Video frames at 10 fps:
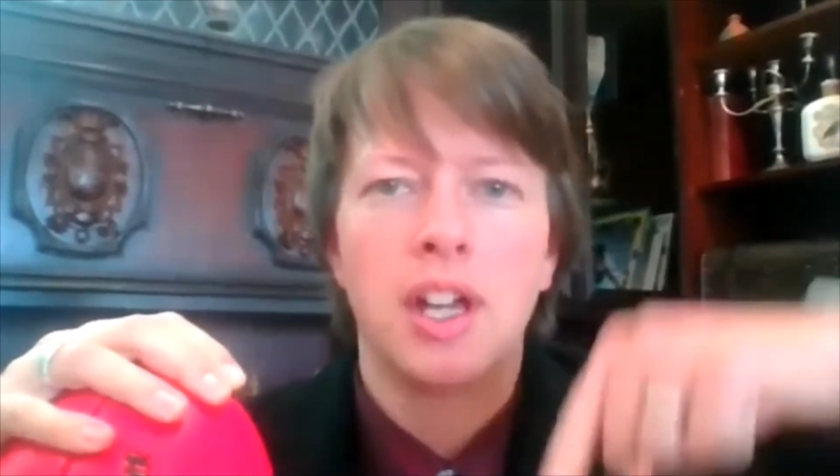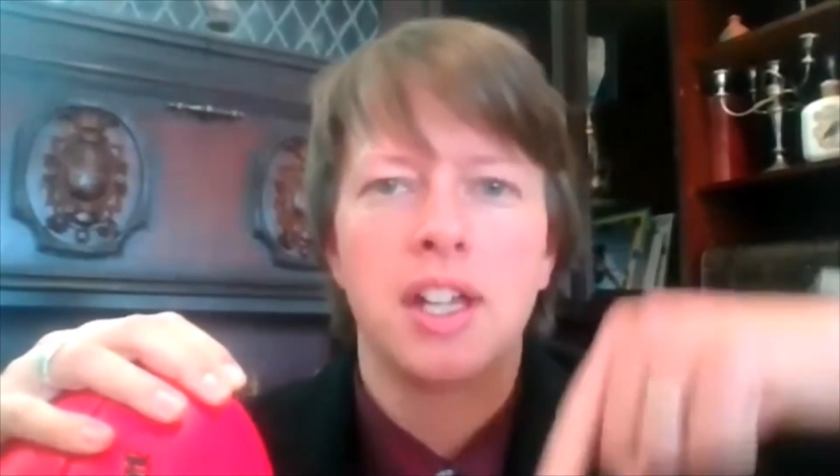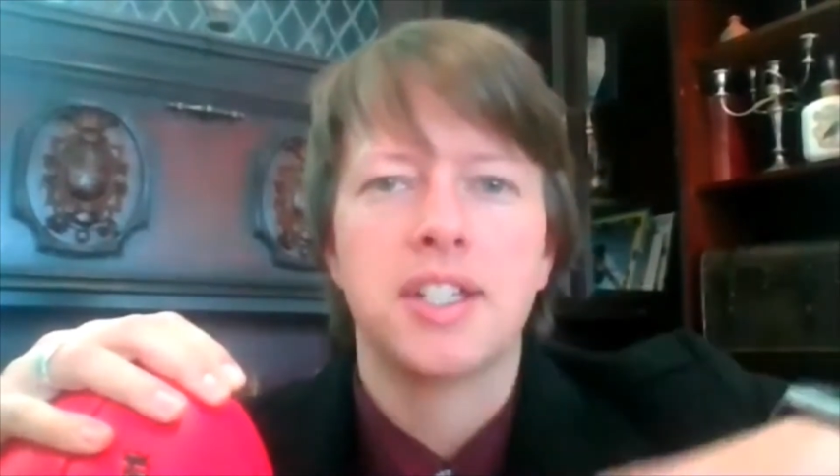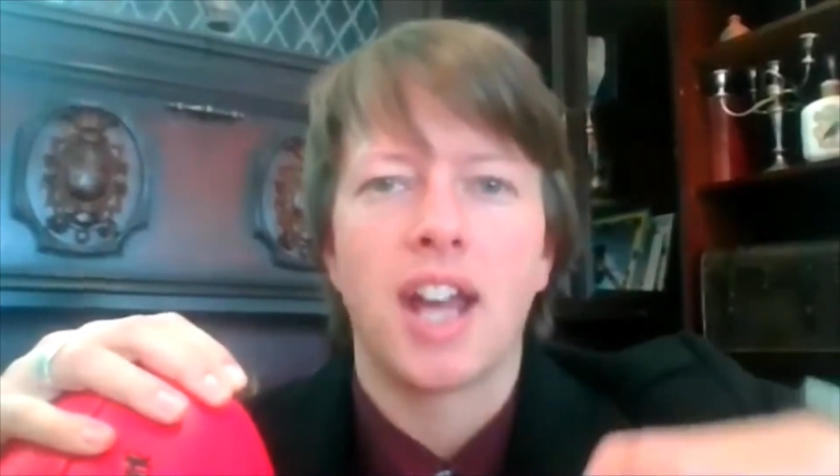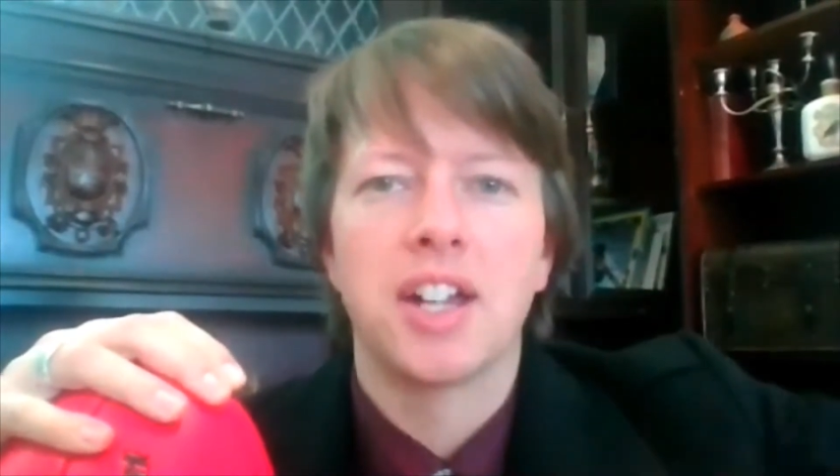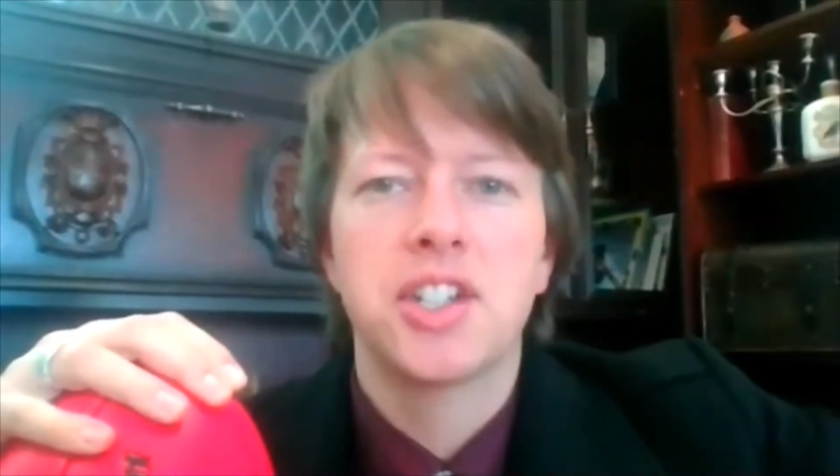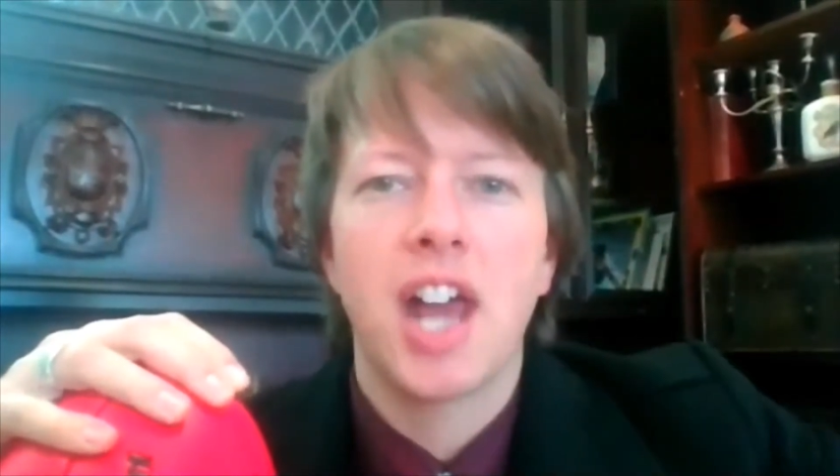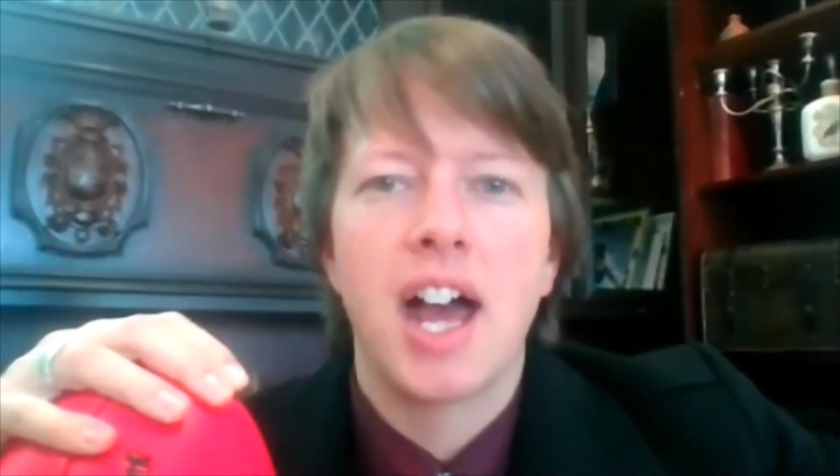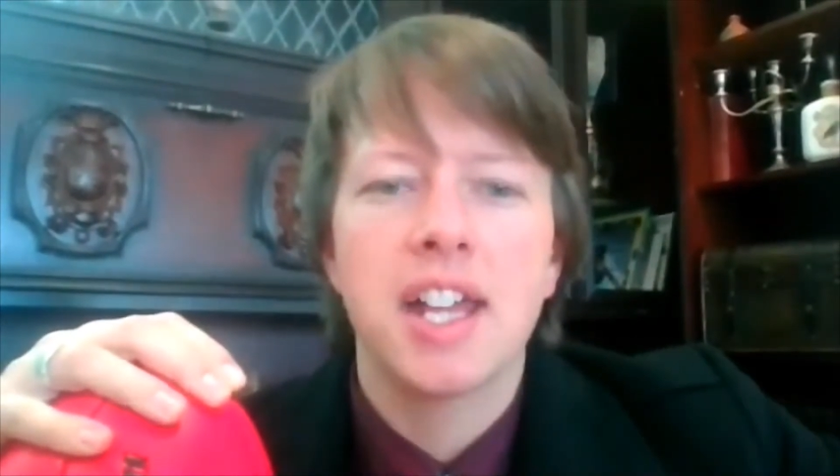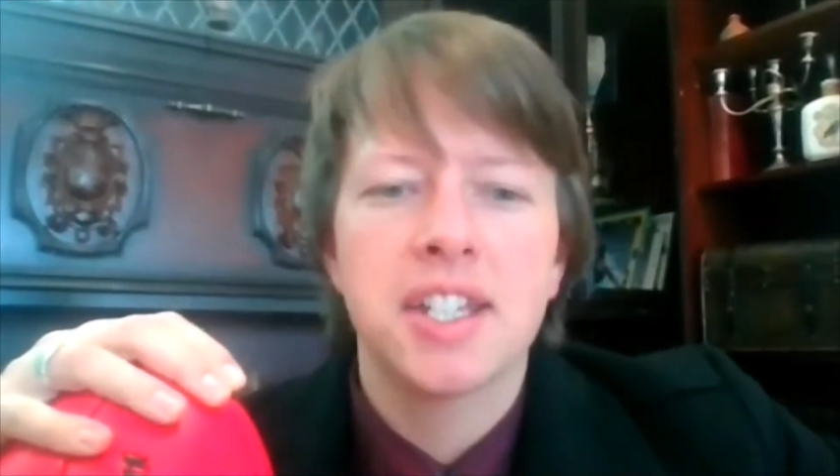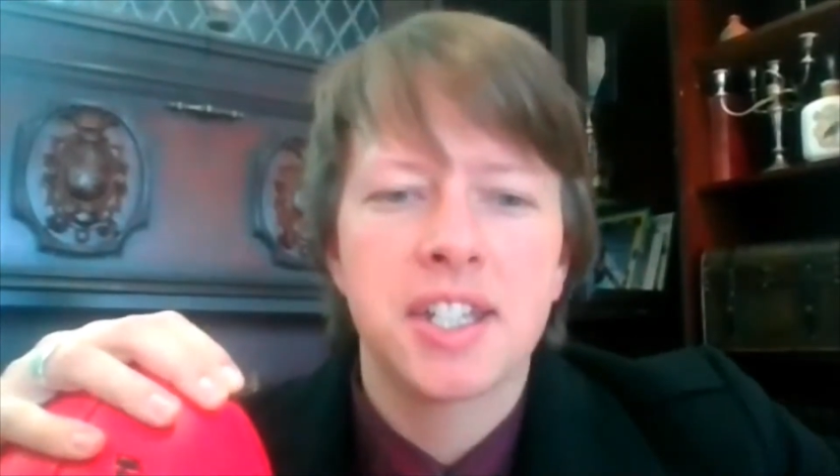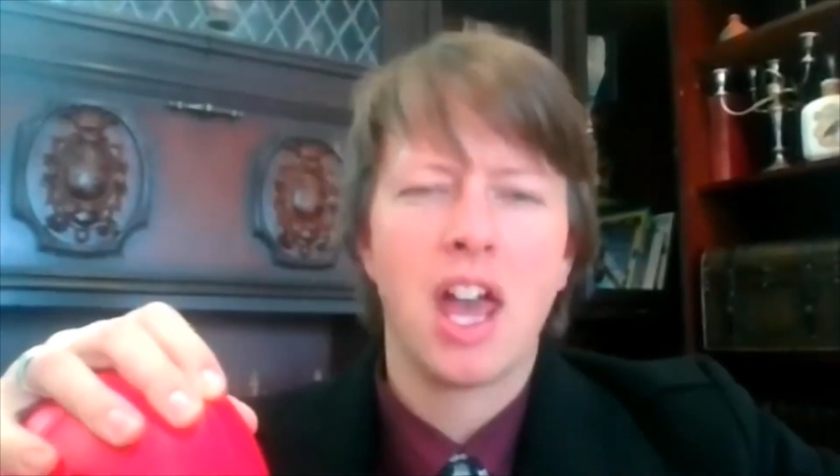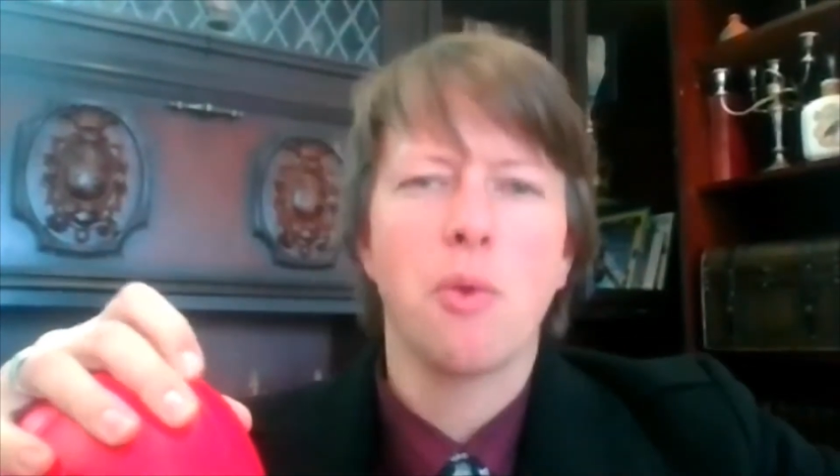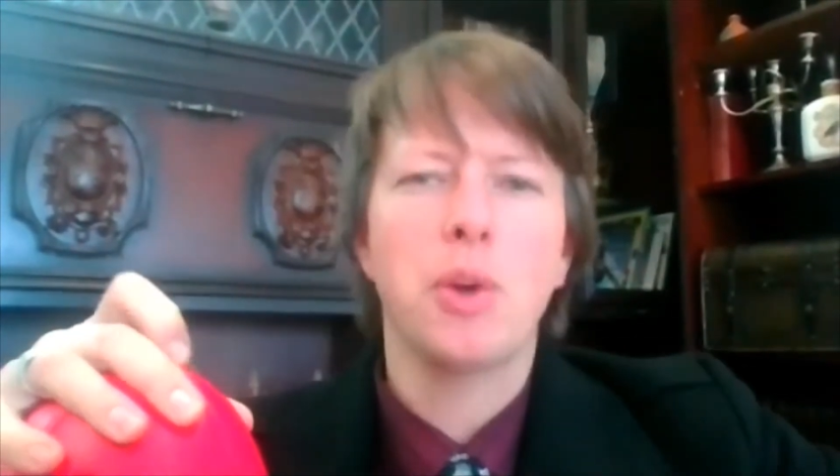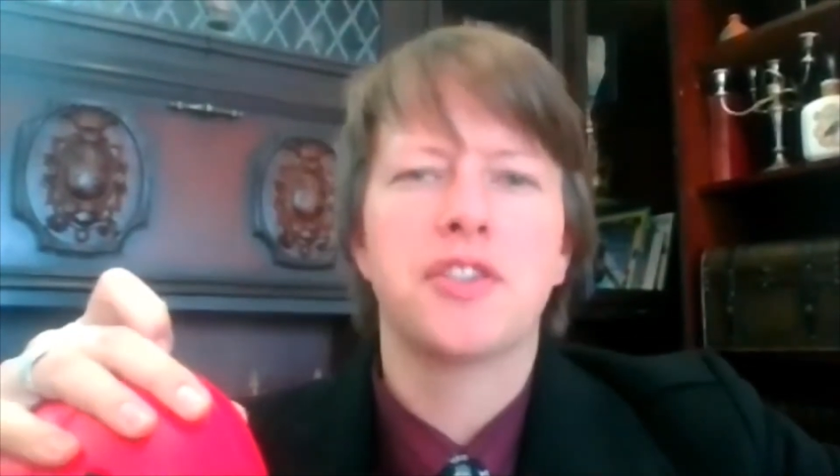such as,
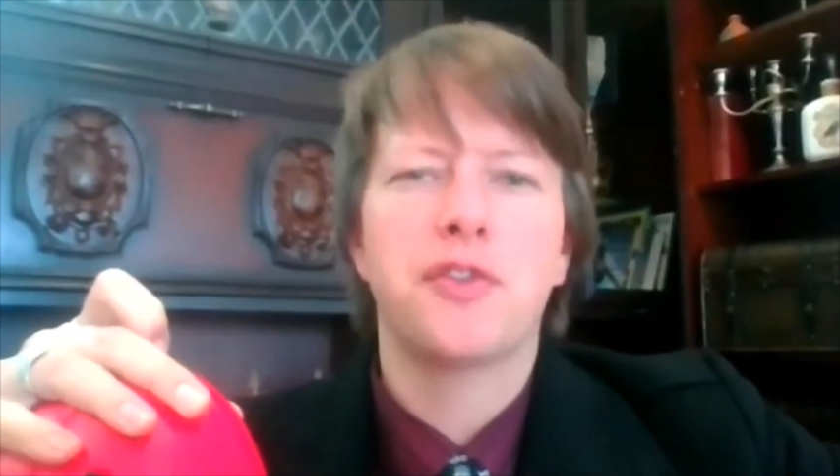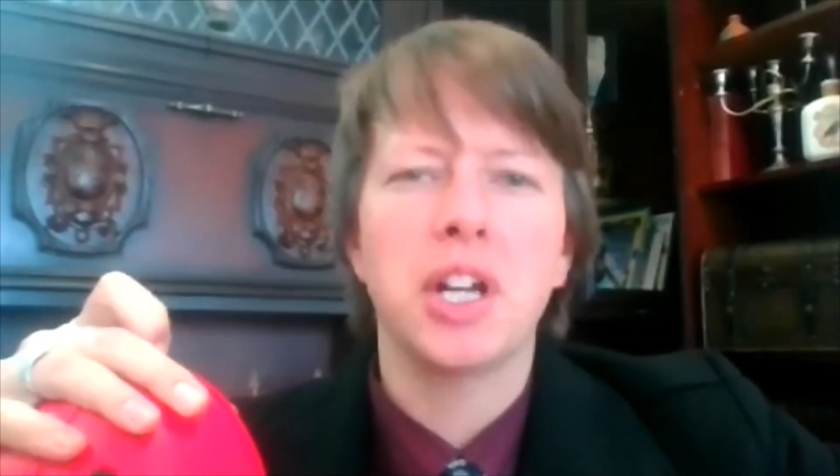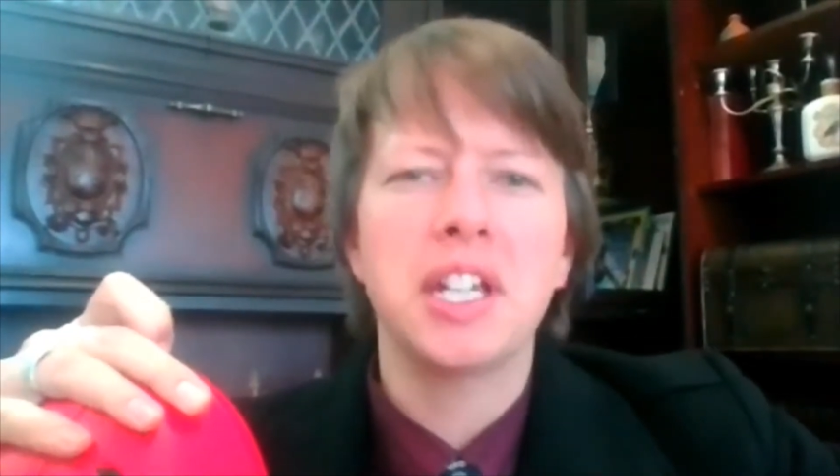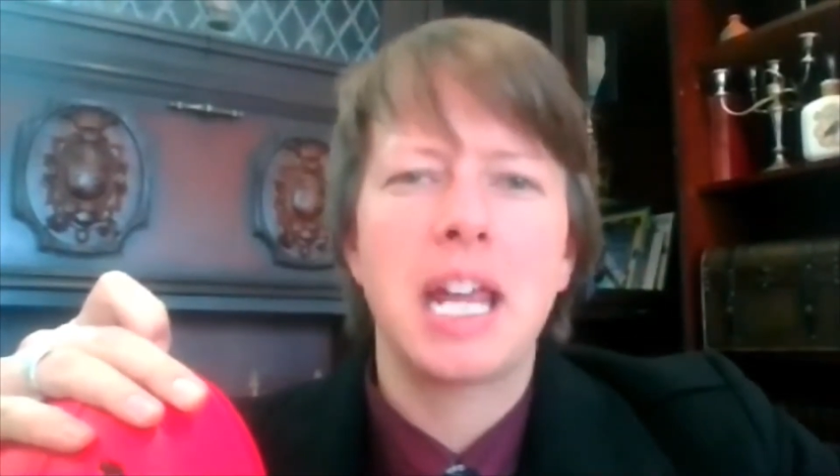which footy